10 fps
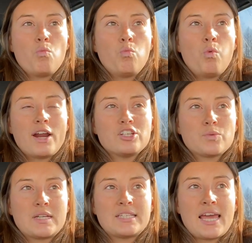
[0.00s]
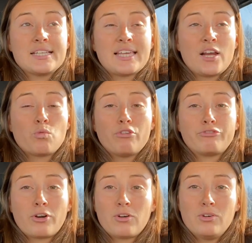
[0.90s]
what I just want to say is like
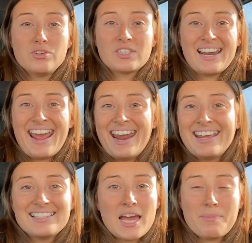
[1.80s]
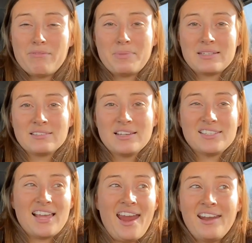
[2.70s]
referrals in any type of
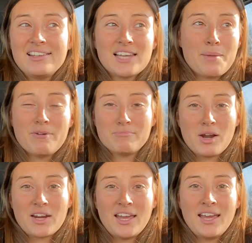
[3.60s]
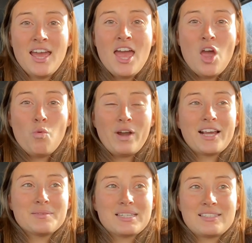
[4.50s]
business, any type of market. When
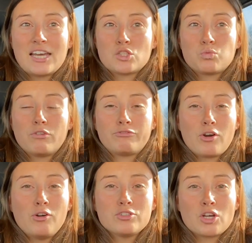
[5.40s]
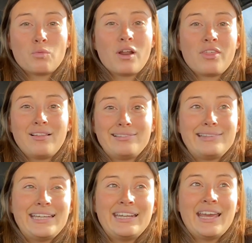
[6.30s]
it comes to sales, referrals are one of the
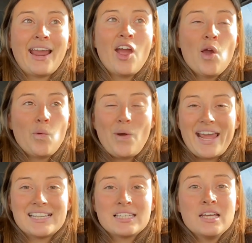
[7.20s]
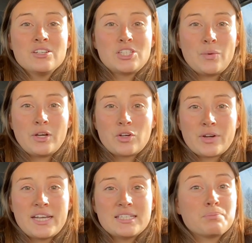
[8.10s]
leading ways to
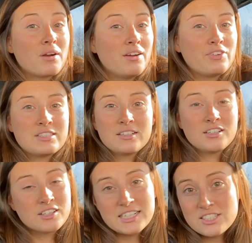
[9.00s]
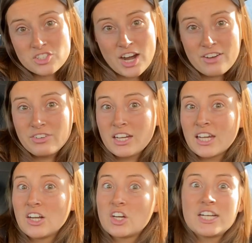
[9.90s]
increase profits, increase traffic,
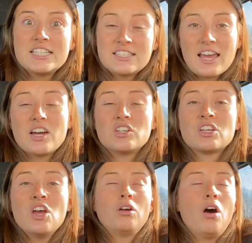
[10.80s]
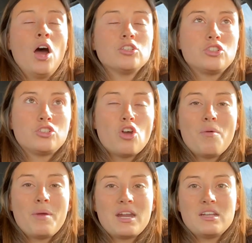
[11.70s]
increase sales on
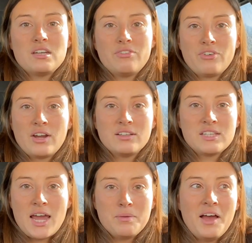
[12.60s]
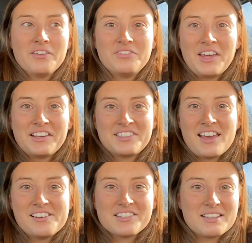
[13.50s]
so many different type of like
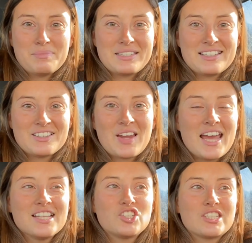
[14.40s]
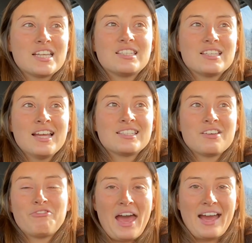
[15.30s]
sales and business. Okay, it's
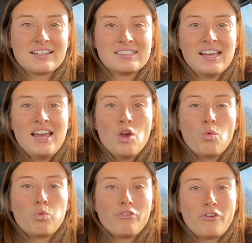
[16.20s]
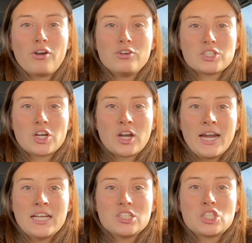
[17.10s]
a fact. Referrals are
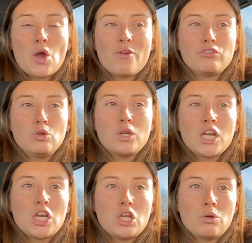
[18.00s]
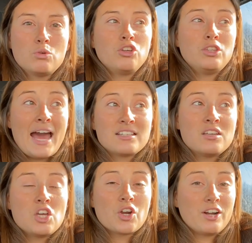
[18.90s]
great. So if you can use that
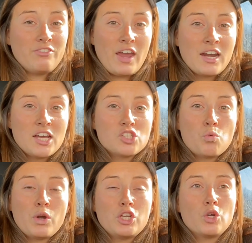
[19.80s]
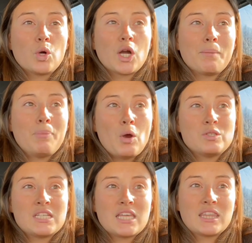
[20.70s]
to your advantage when you're
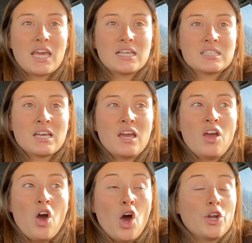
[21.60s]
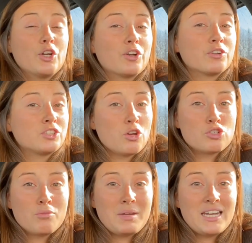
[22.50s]
posting things on your
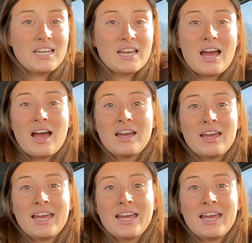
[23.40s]
social media